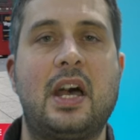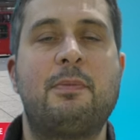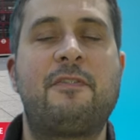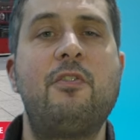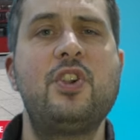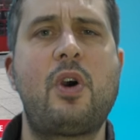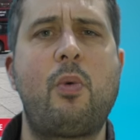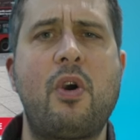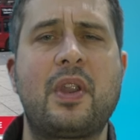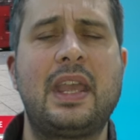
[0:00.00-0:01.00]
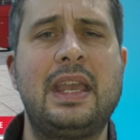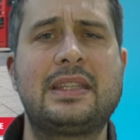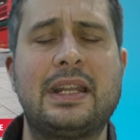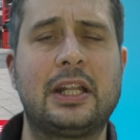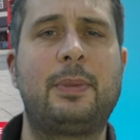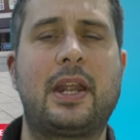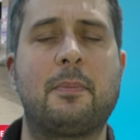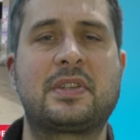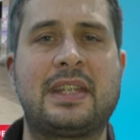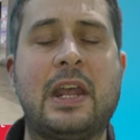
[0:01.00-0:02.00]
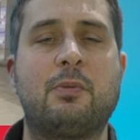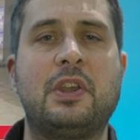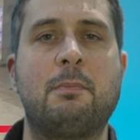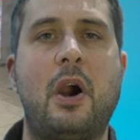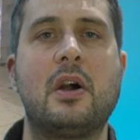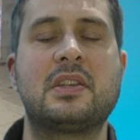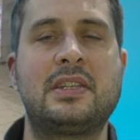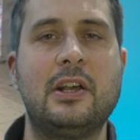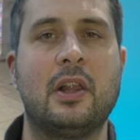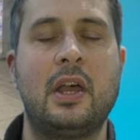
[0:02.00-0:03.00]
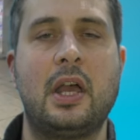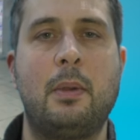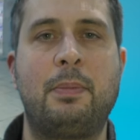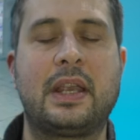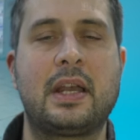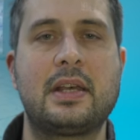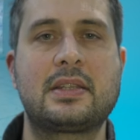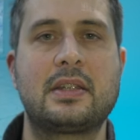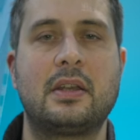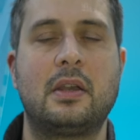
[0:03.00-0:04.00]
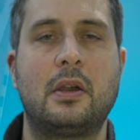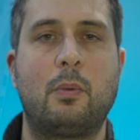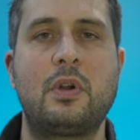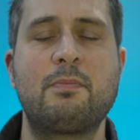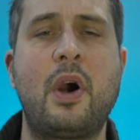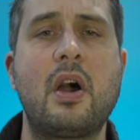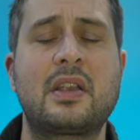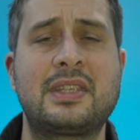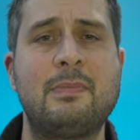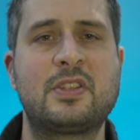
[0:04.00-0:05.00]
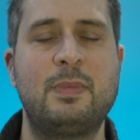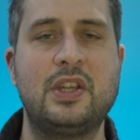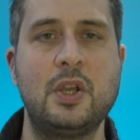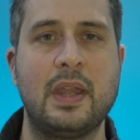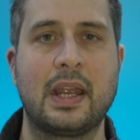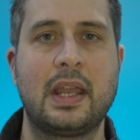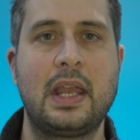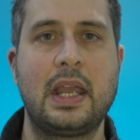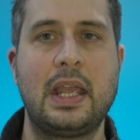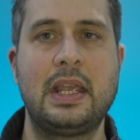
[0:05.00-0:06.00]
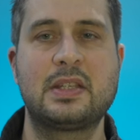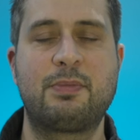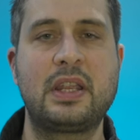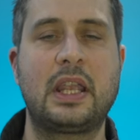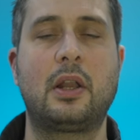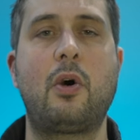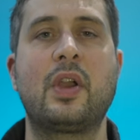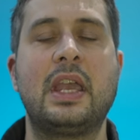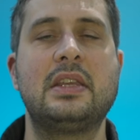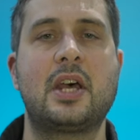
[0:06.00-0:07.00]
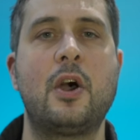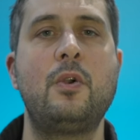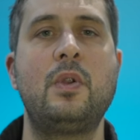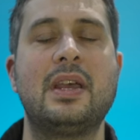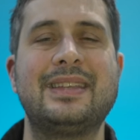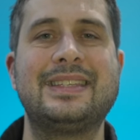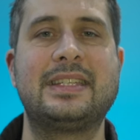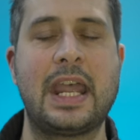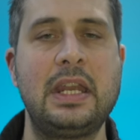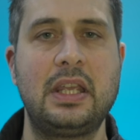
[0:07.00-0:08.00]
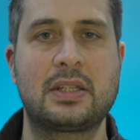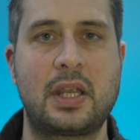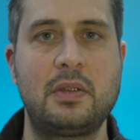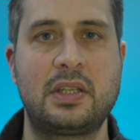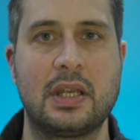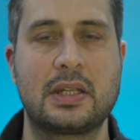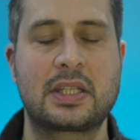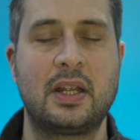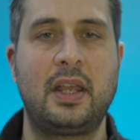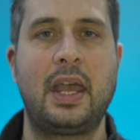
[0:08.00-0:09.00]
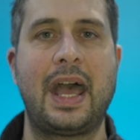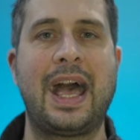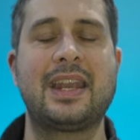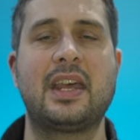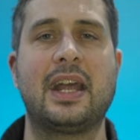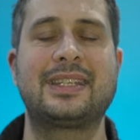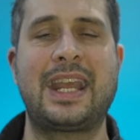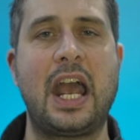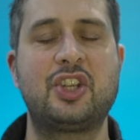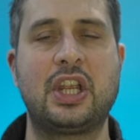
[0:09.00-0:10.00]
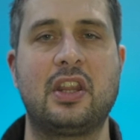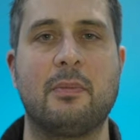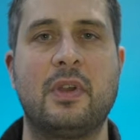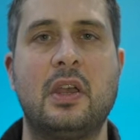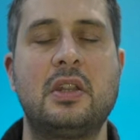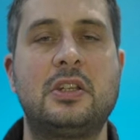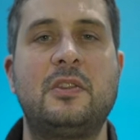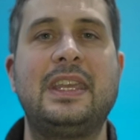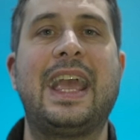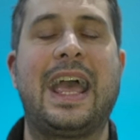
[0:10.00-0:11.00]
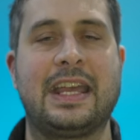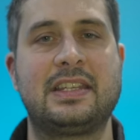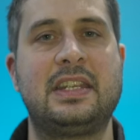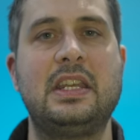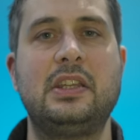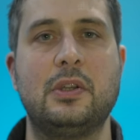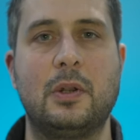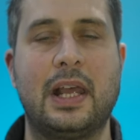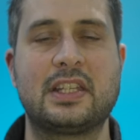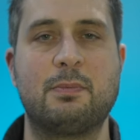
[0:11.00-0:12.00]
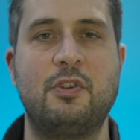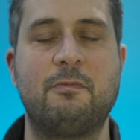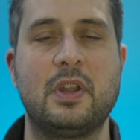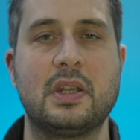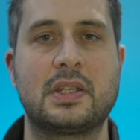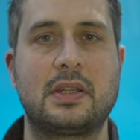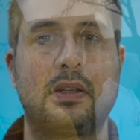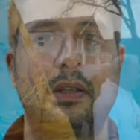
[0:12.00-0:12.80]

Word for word: uh, Before You Are One is a little bit upset with Mark Steele because what Mark seems to be doing is bringing along his own zany associates and attaching them to the anti ULEZ movement.